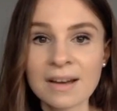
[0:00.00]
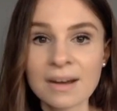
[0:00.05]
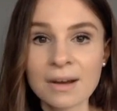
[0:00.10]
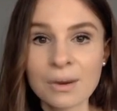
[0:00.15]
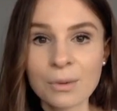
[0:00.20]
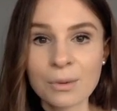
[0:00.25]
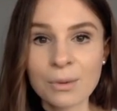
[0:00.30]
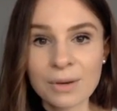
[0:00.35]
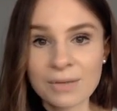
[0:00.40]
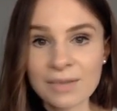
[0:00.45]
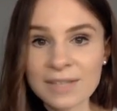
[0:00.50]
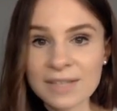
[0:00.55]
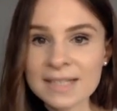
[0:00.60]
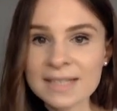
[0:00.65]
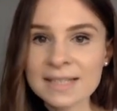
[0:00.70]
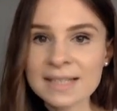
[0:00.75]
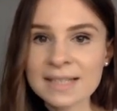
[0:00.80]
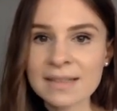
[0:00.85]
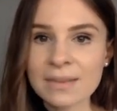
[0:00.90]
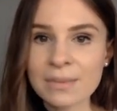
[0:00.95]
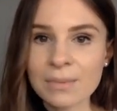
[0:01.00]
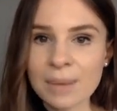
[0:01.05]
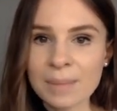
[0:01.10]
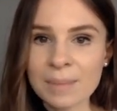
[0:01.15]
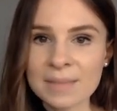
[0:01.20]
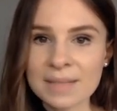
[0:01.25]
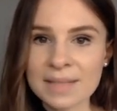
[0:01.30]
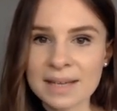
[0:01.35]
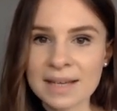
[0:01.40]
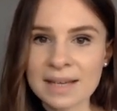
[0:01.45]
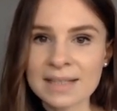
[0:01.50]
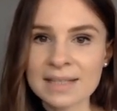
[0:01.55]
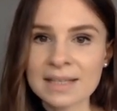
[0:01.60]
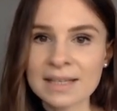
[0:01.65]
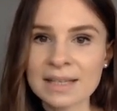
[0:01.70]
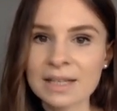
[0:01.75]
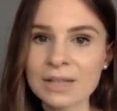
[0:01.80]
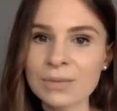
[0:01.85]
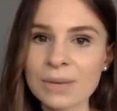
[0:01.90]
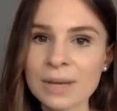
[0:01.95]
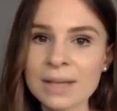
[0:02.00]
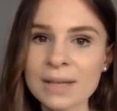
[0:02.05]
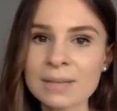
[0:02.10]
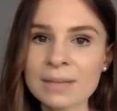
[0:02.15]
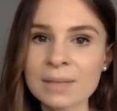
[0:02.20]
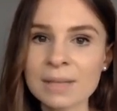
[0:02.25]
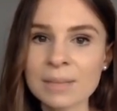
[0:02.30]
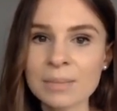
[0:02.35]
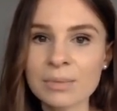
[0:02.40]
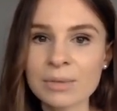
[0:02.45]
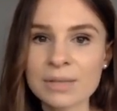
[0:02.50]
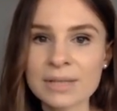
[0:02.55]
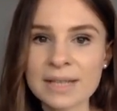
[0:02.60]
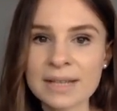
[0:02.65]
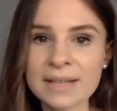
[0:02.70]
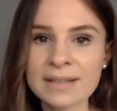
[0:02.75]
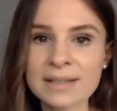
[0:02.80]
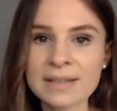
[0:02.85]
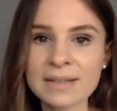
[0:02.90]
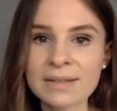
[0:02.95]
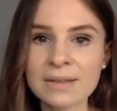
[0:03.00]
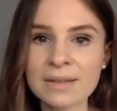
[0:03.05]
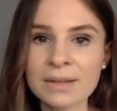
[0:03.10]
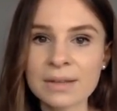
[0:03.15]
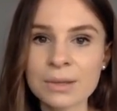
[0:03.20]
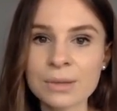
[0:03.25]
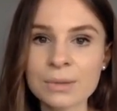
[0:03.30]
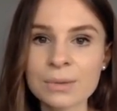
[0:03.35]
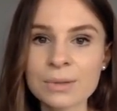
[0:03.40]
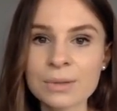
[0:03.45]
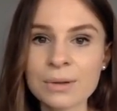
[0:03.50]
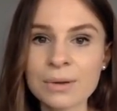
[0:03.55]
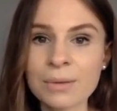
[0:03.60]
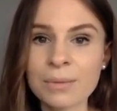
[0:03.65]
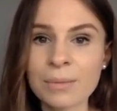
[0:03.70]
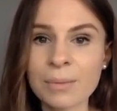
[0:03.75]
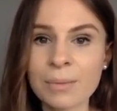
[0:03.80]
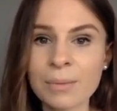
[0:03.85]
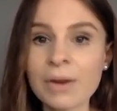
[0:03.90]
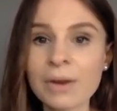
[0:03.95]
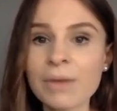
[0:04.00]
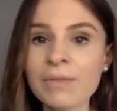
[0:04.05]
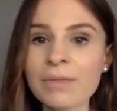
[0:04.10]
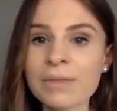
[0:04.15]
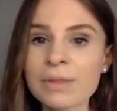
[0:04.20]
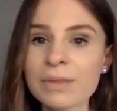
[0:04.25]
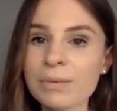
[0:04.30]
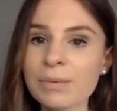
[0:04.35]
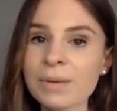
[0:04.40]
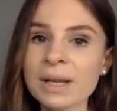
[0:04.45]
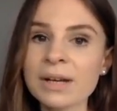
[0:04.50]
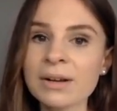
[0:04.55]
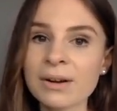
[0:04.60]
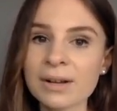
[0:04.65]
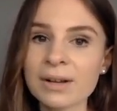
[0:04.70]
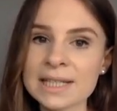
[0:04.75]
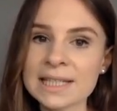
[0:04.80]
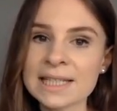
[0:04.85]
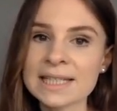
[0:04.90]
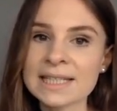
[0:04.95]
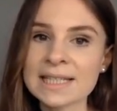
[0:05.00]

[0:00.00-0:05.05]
When visiting the website, it randomly presented the user one of the 3 consent